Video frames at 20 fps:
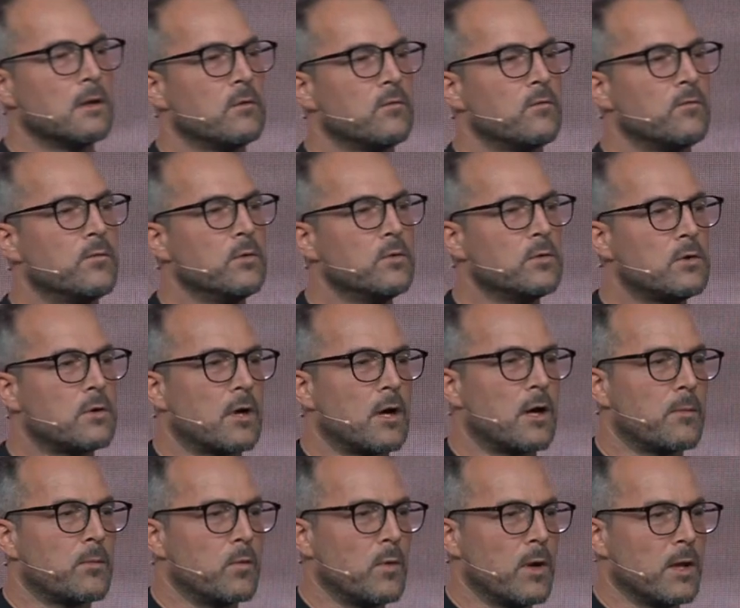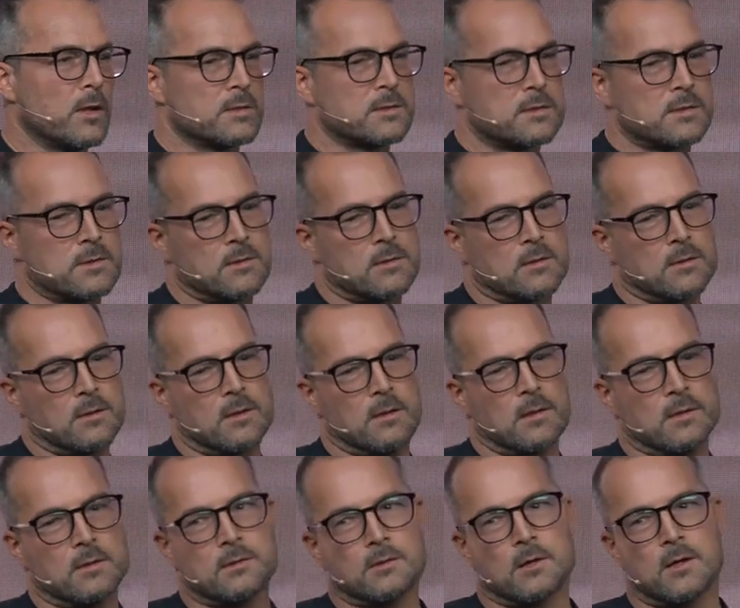food crop waste into